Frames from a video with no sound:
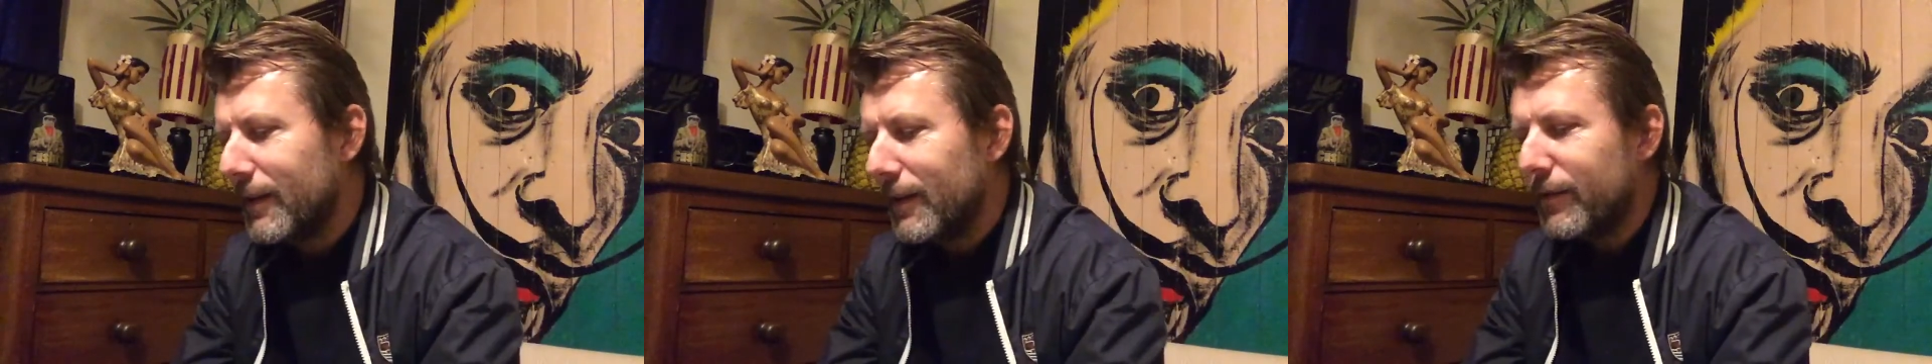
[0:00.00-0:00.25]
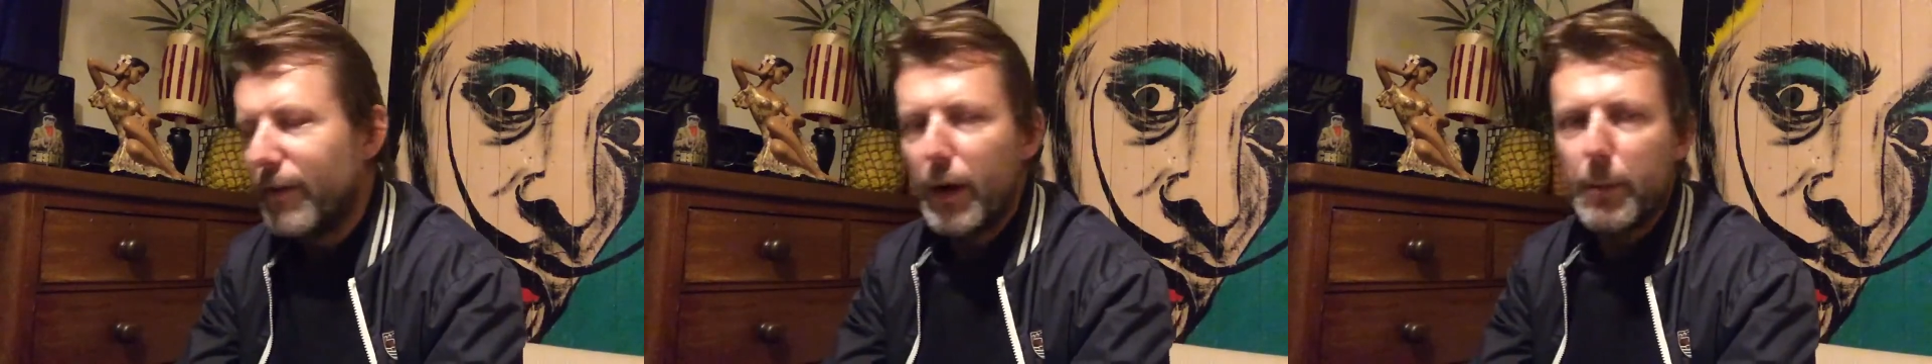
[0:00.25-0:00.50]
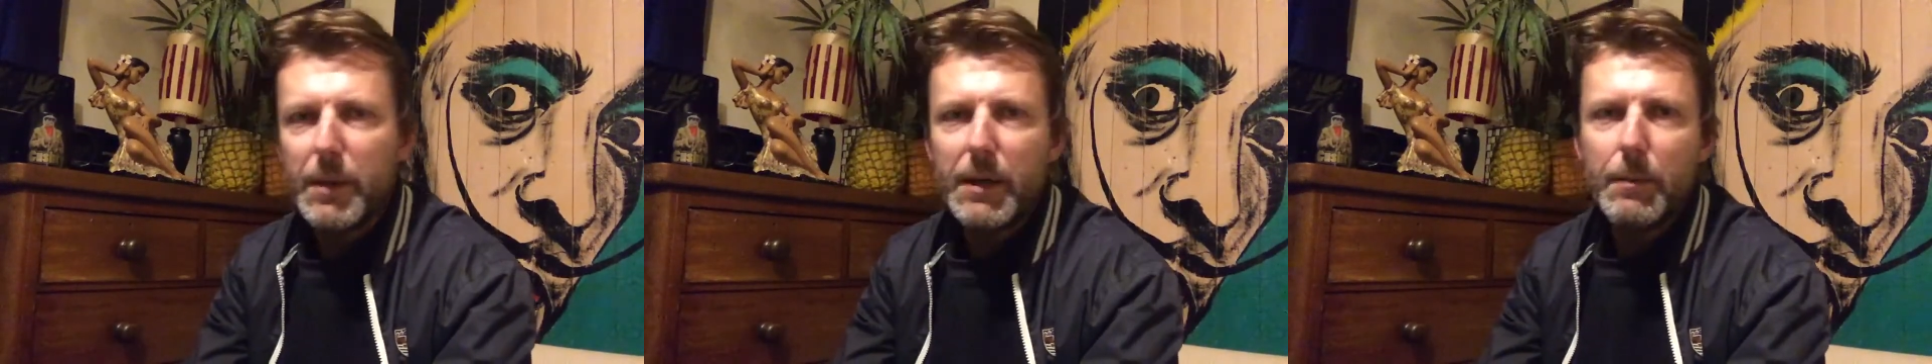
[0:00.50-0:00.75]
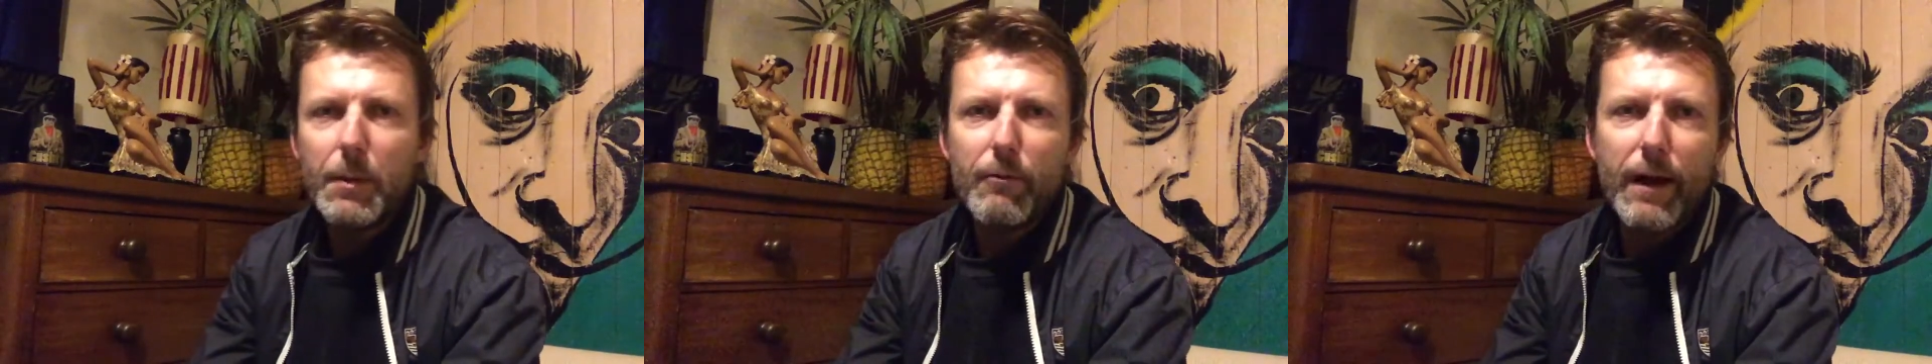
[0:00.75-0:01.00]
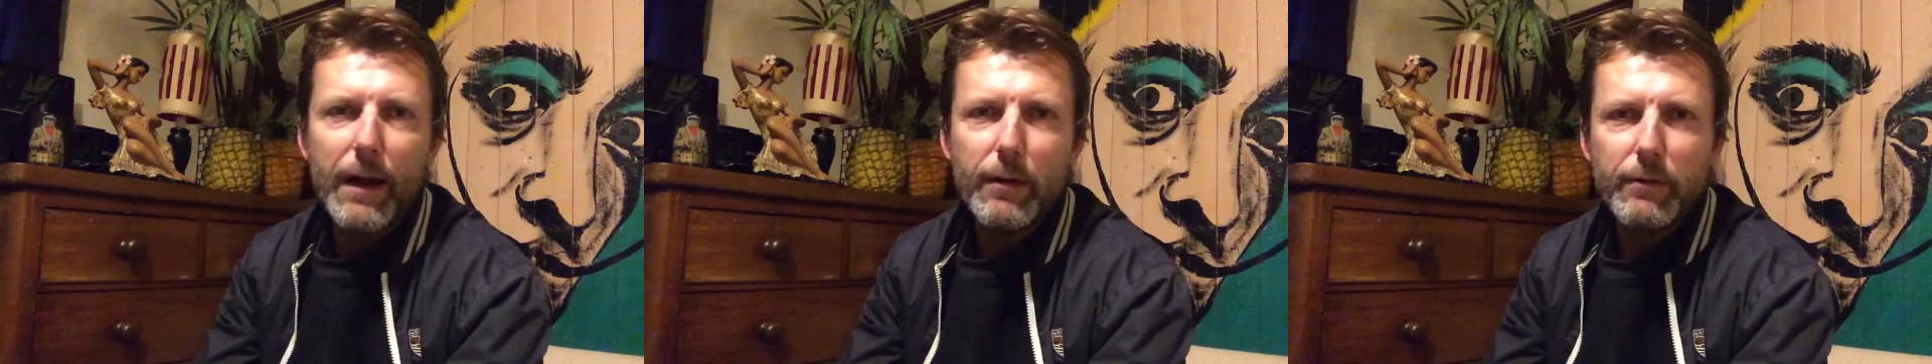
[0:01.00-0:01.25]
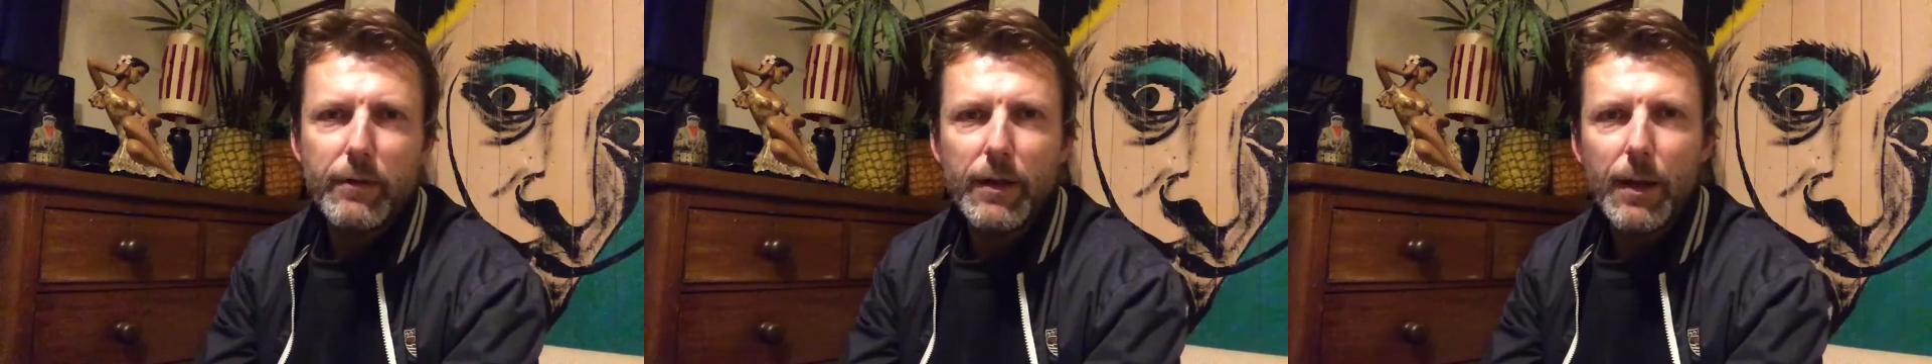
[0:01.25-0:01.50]
following him
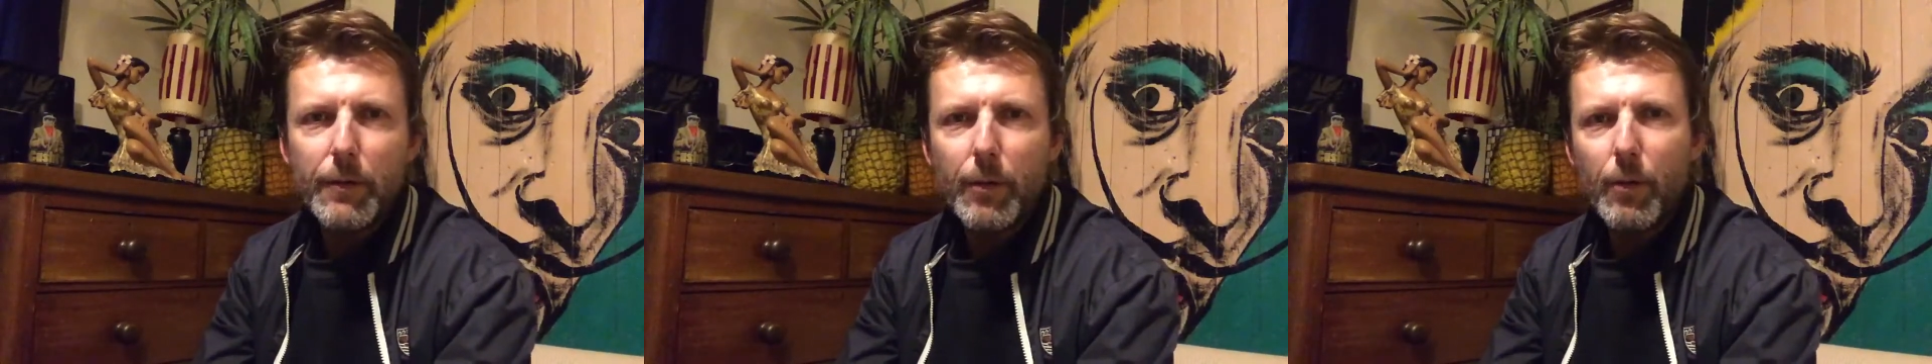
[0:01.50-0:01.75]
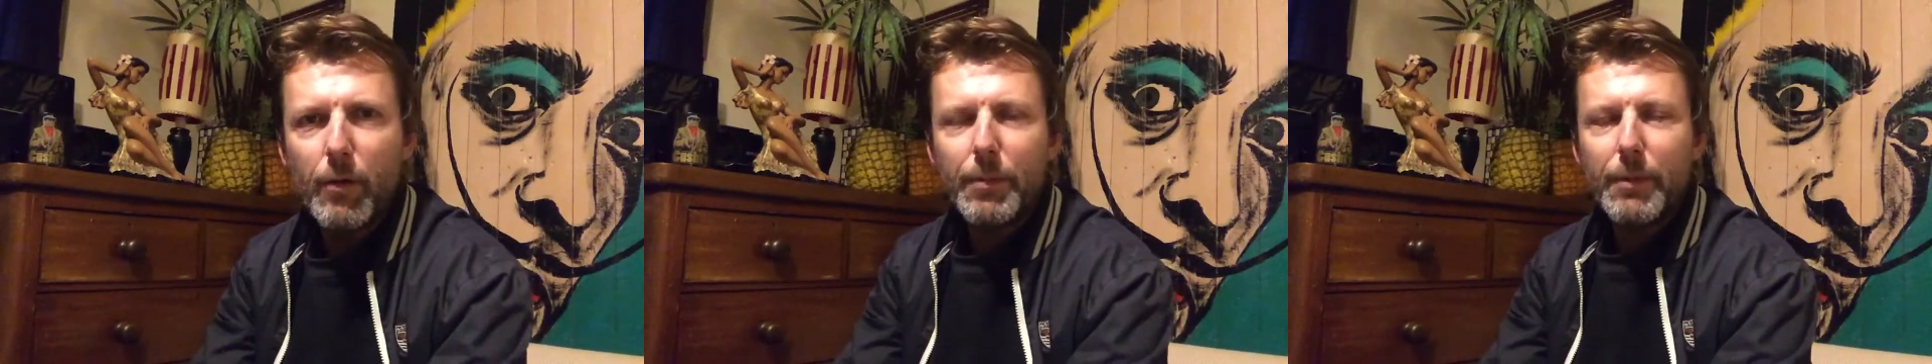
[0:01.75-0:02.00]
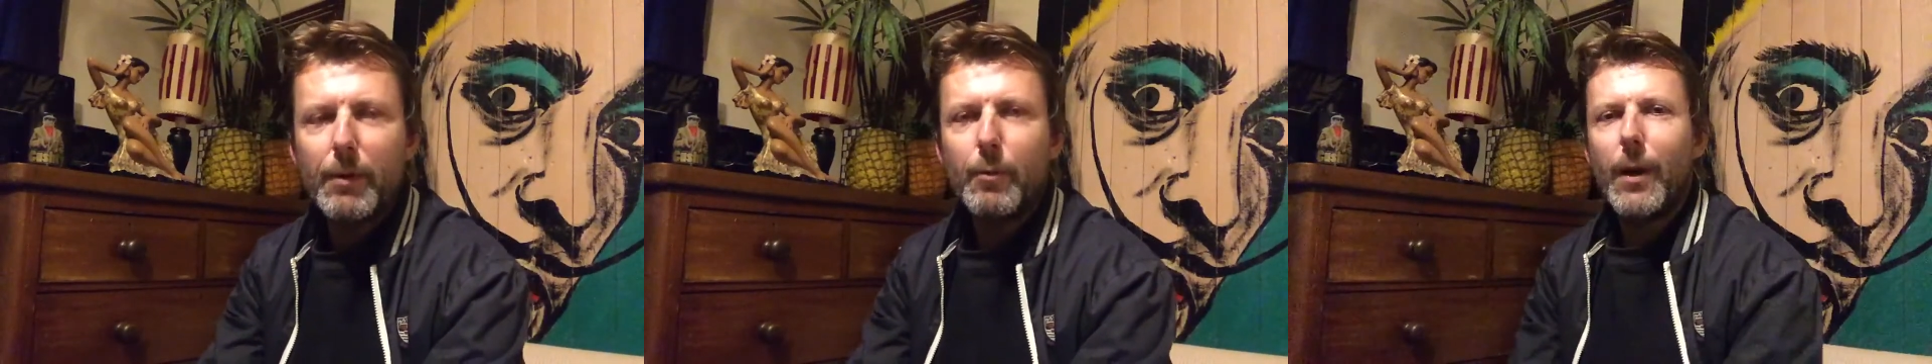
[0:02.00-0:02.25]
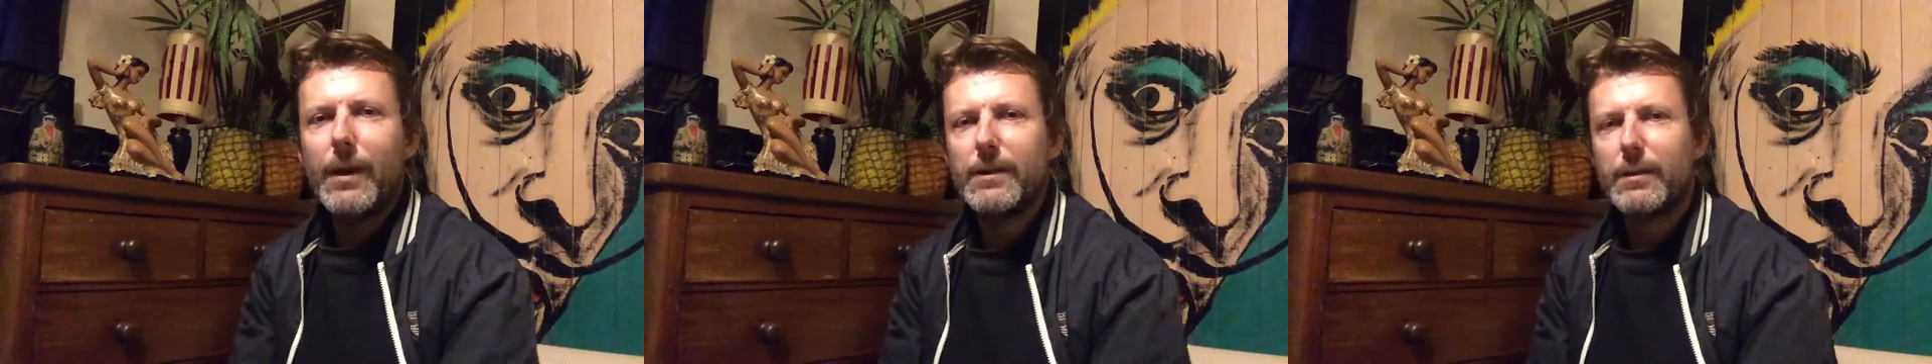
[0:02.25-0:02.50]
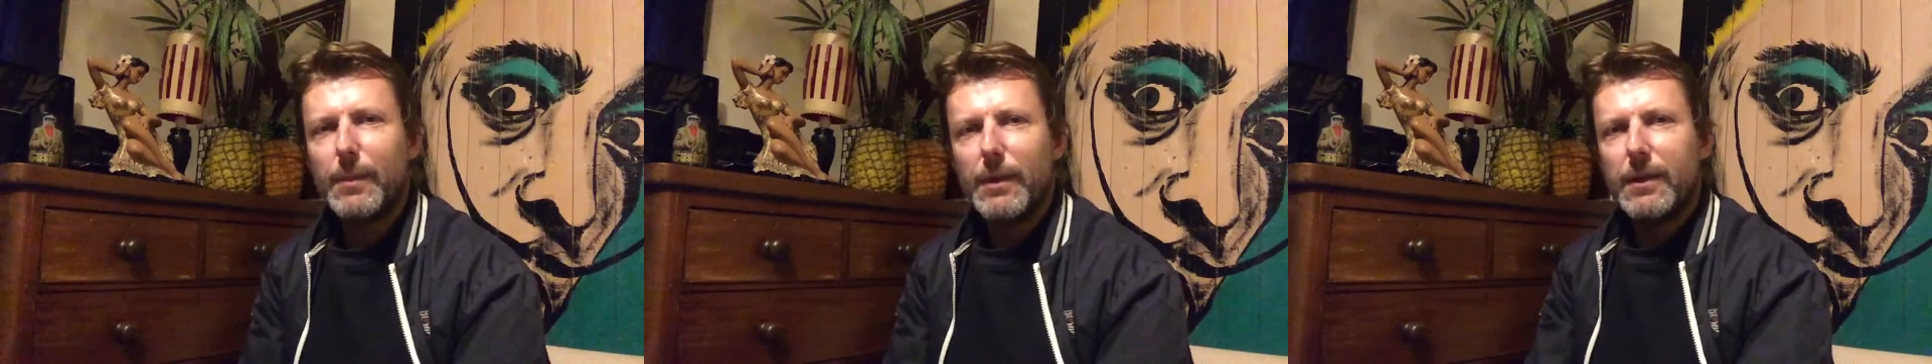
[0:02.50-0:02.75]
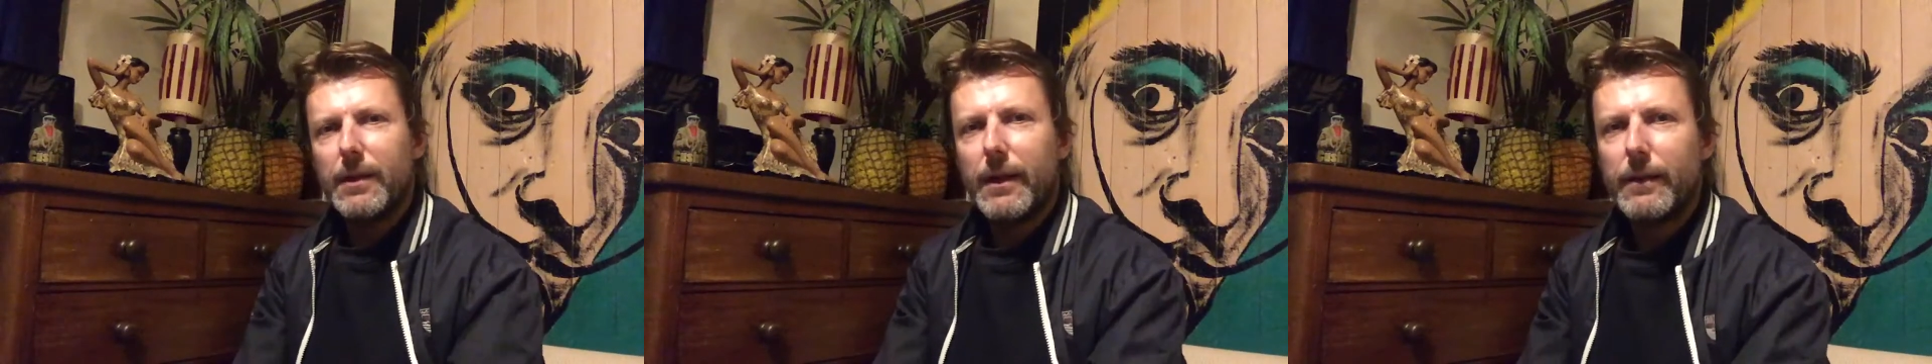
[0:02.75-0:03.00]
around and going, oh, I can't wait to
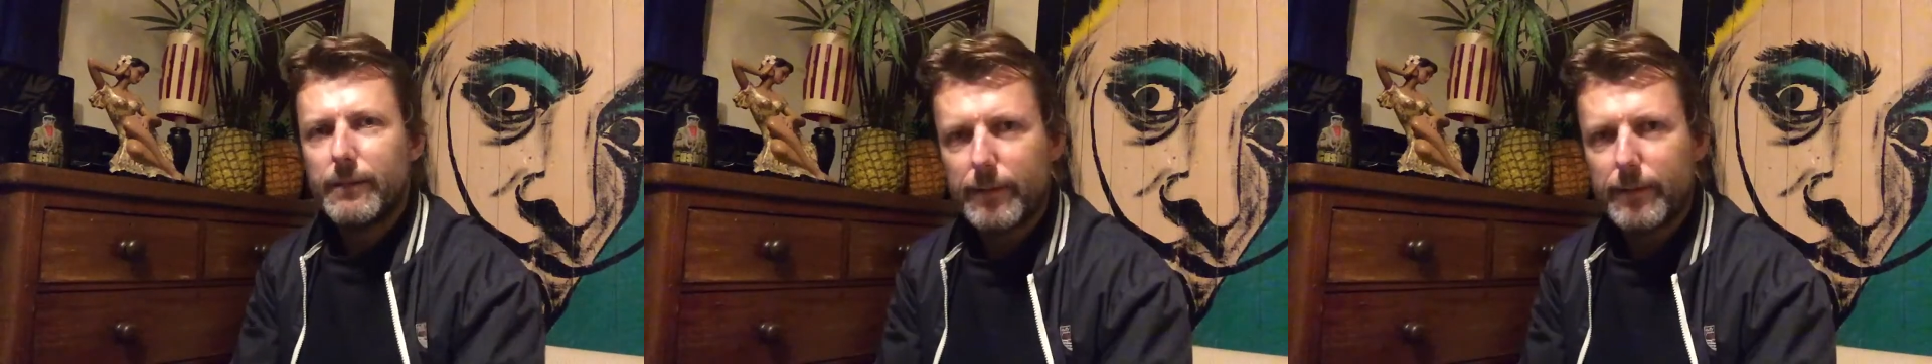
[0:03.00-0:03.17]
meet you.